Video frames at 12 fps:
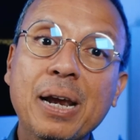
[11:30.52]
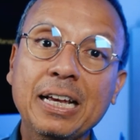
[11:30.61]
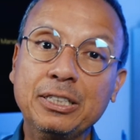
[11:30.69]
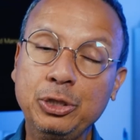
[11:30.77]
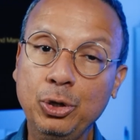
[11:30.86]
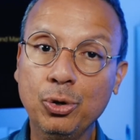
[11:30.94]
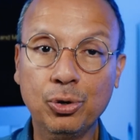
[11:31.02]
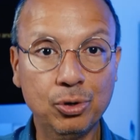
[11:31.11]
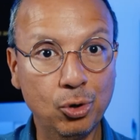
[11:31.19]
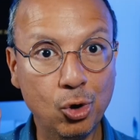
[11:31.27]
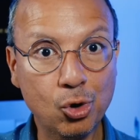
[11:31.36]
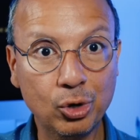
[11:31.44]
to this,
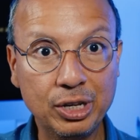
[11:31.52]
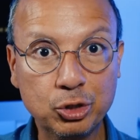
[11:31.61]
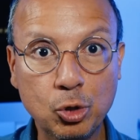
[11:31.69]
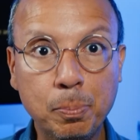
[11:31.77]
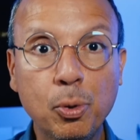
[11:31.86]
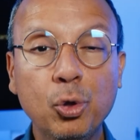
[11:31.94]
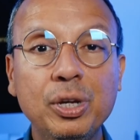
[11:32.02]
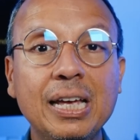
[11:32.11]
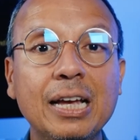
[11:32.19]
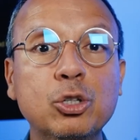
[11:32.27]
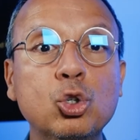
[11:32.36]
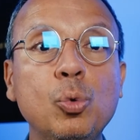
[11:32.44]
could go up by as much
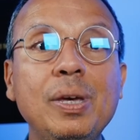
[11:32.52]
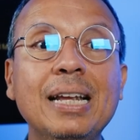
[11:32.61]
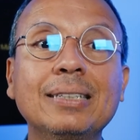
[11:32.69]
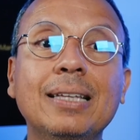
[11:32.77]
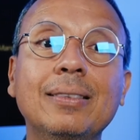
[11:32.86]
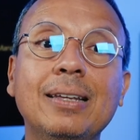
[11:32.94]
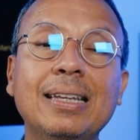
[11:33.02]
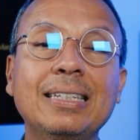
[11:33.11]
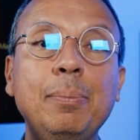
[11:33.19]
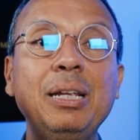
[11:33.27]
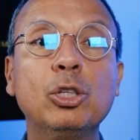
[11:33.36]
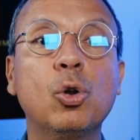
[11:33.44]
as
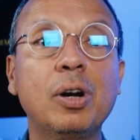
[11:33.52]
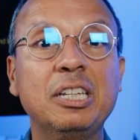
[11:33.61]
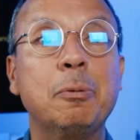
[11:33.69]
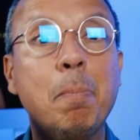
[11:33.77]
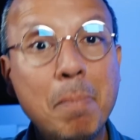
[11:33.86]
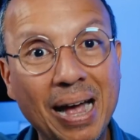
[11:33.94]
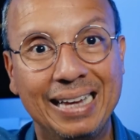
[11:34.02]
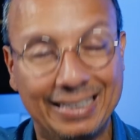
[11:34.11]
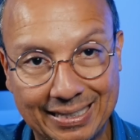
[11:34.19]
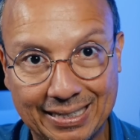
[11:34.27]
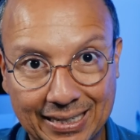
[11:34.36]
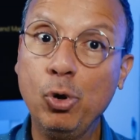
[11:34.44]
$13,000 more.
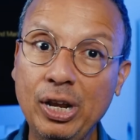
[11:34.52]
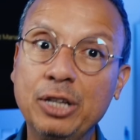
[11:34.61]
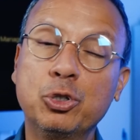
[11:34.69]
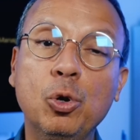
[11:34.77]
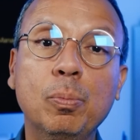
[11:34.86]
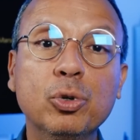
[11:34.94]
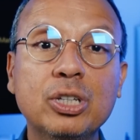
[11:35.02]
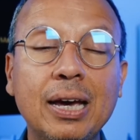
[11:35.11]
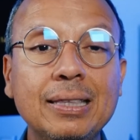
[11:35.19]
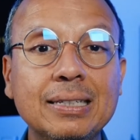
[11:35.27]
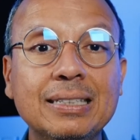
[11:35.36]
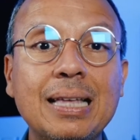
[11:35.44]
That's why a lot
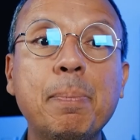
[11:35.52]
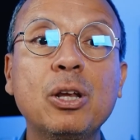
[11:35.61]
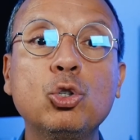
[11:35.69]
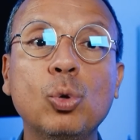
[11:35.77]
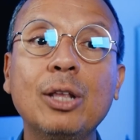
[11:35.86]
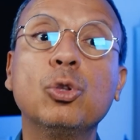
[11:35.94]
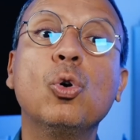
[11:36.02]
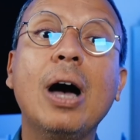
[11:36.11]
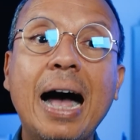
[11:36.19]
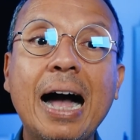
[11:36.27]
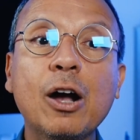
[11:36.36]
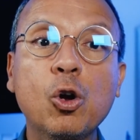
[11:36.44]
of people are rushing to
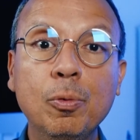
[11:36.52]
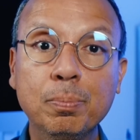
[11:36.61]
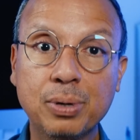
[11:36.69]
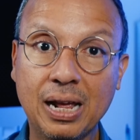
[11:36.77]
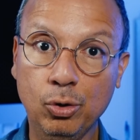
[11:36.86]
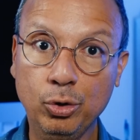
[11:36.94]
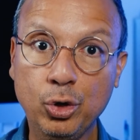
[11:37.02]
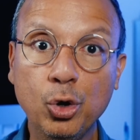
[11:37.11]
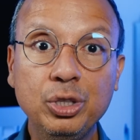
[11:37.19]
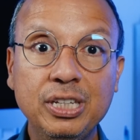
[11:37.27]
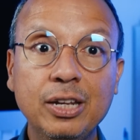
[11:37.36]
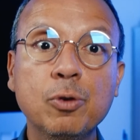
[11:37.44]
buy it. And
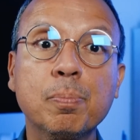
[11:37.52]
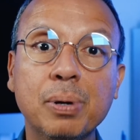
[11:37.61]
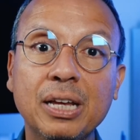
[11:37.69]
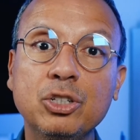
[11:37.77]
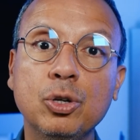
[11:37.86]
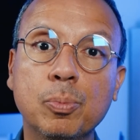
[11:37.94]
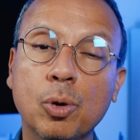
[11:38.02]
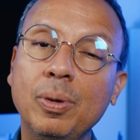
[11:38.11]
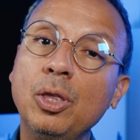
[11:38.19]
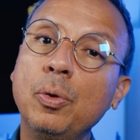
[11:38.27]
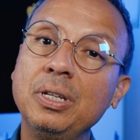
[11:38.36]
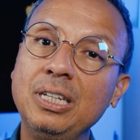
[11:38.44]
today it has an average
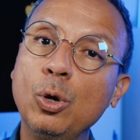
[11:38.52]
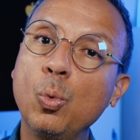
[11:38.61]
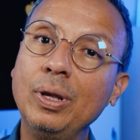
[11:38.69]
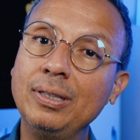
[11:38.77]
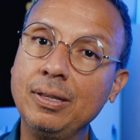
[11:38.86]
price of